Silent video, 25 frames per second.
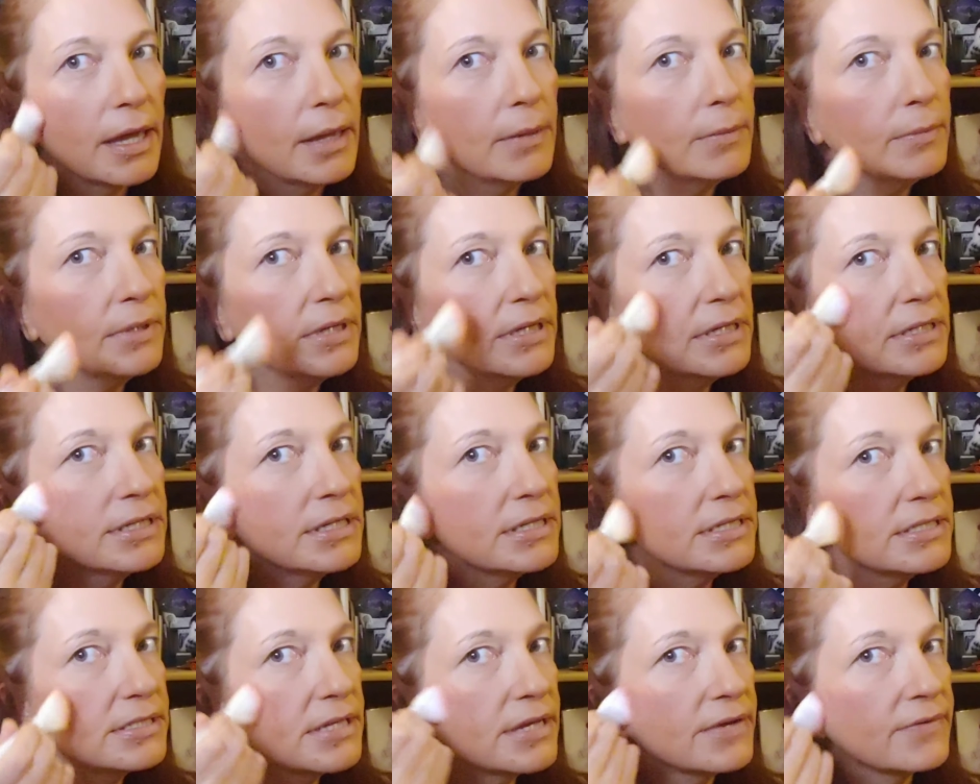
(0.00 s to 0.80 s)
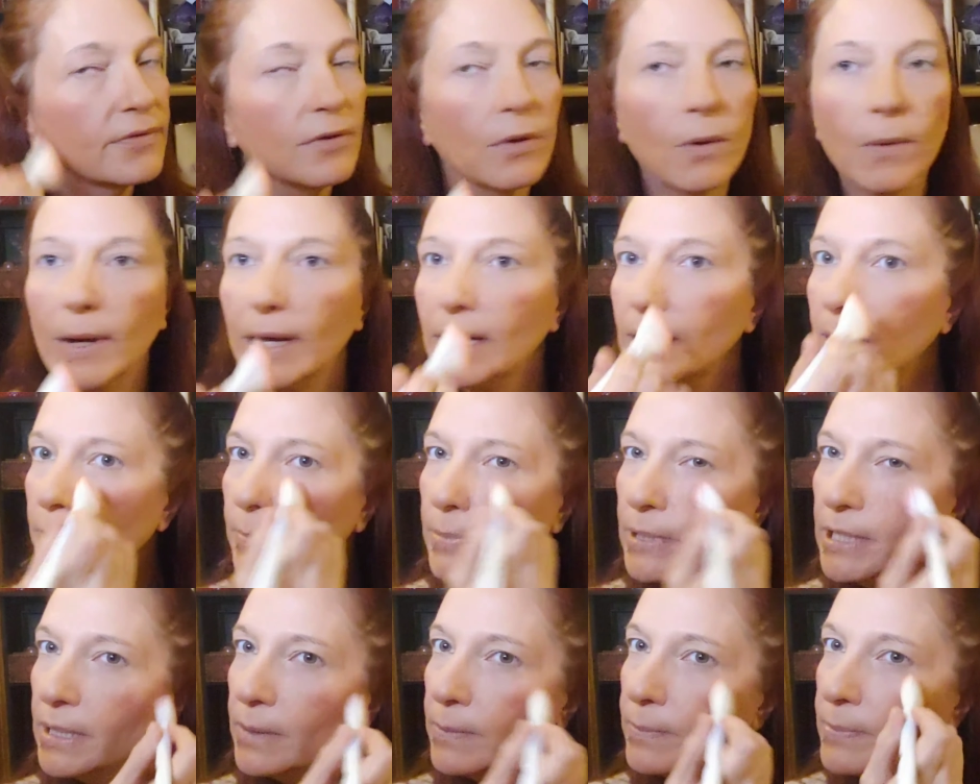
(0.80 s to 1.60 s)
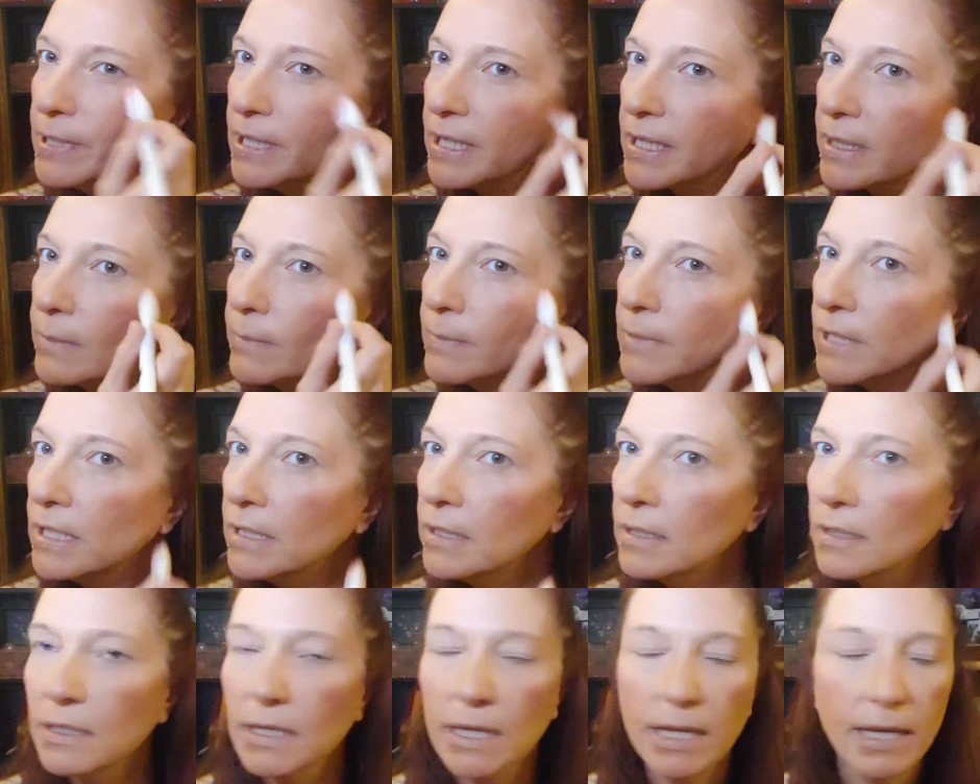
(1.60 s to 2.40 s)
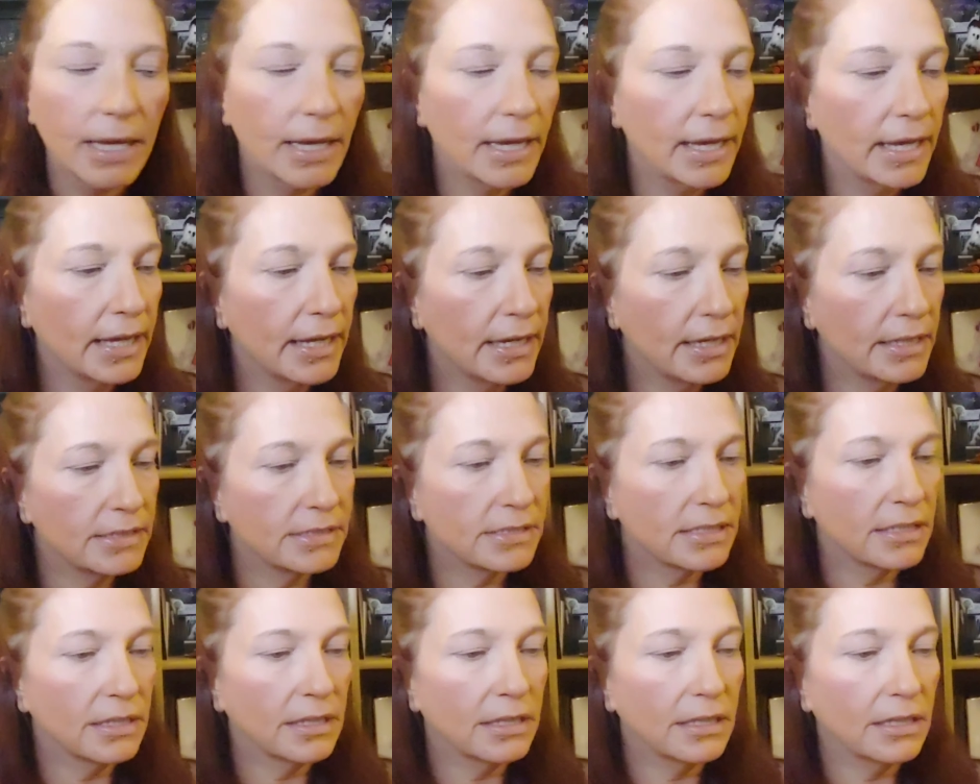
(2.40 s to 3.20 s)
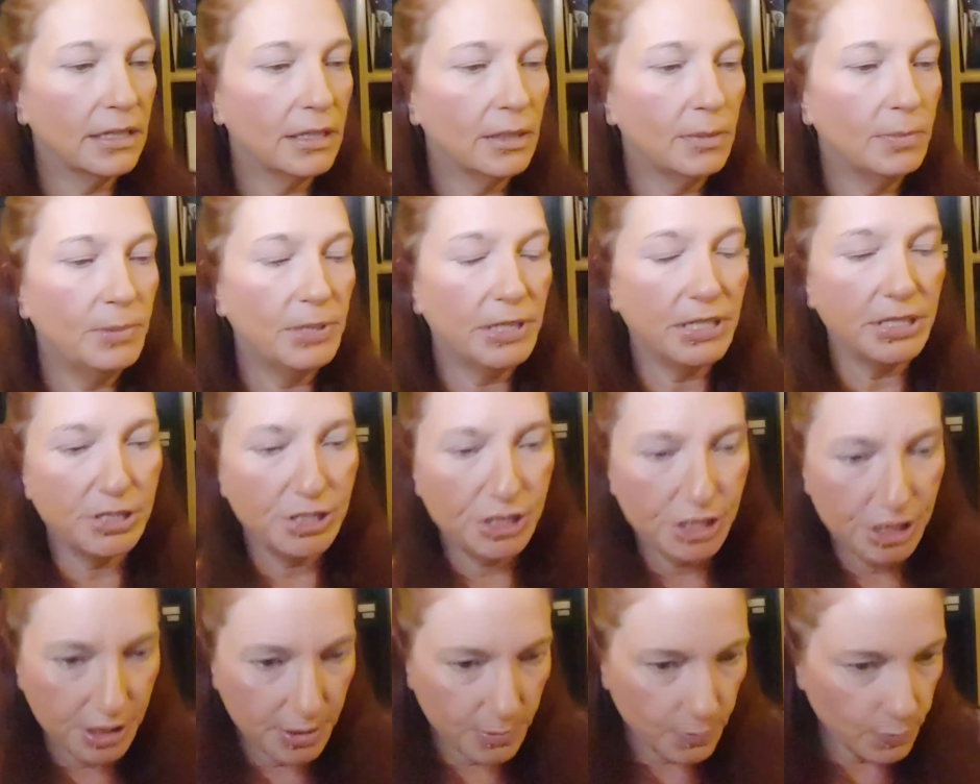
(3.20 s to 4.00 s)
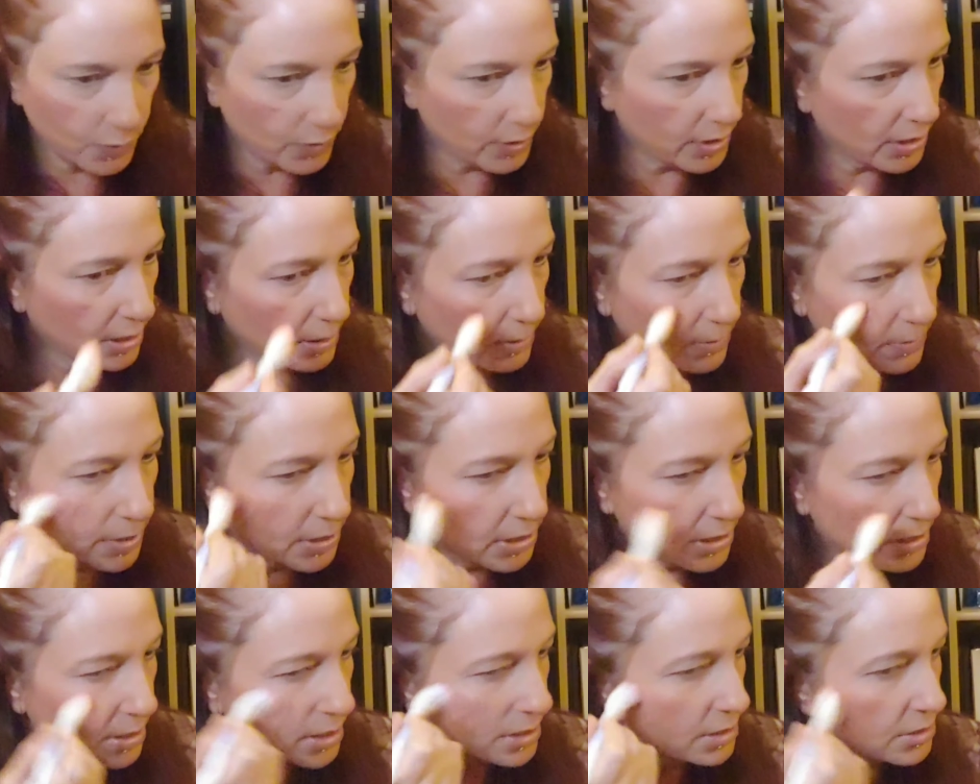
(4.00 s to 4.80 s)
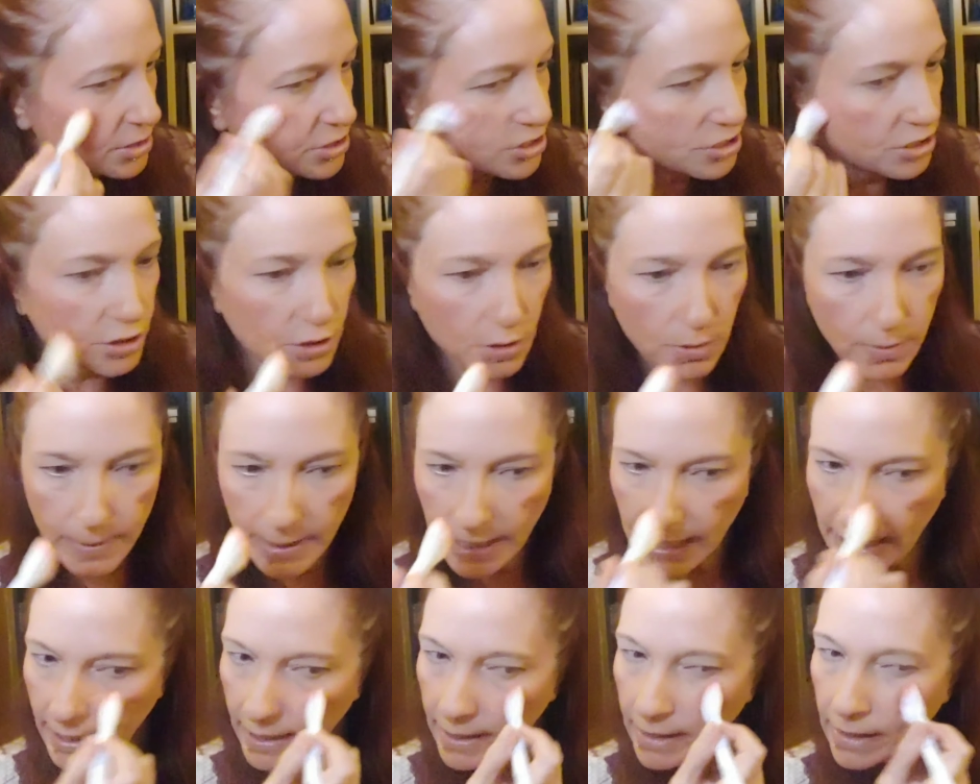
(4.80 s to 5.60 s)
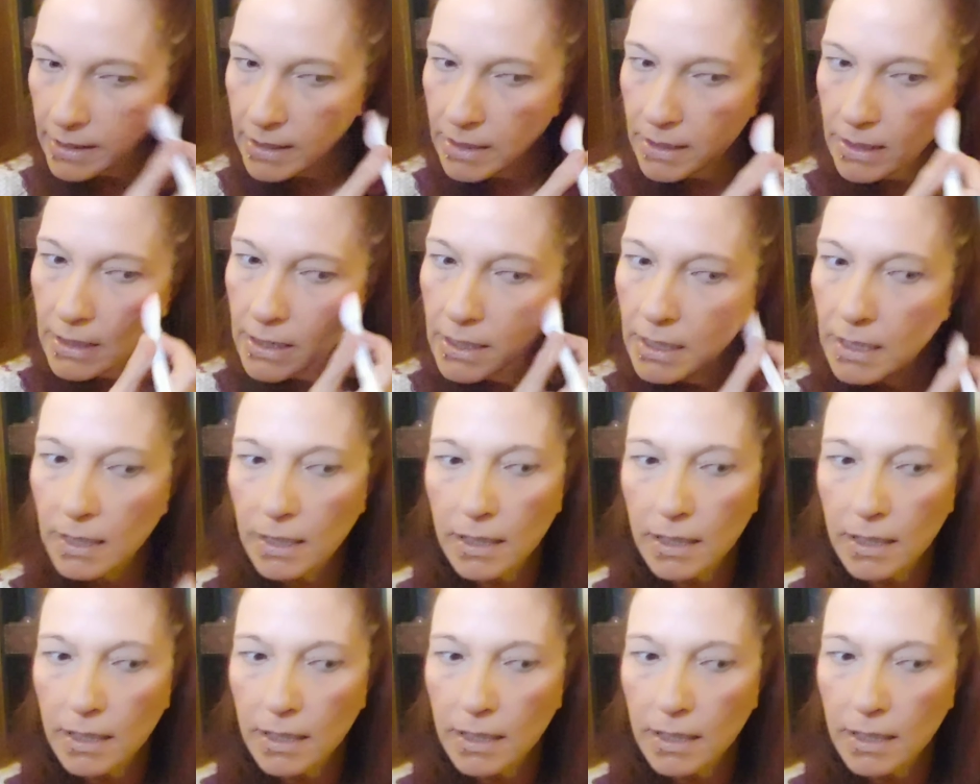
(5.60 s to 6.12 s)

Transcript: And it does have quite a bit of pigment. It is a little bit shimmery, but not too bad.